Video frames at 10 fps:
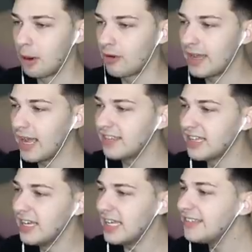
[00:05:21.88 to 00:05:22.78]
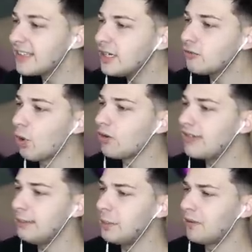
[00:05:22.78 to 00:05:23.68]
Okay, guys, he's literally
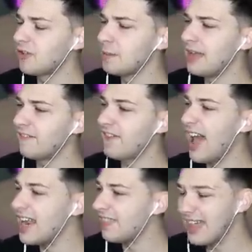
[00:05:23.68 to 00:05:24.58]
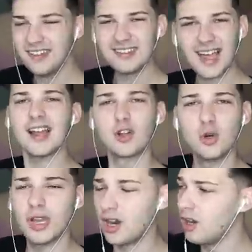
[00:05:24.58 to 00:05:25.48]
roasting people for being fat, and that is not
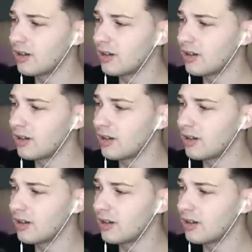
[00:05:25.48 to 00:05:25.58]
cool at all,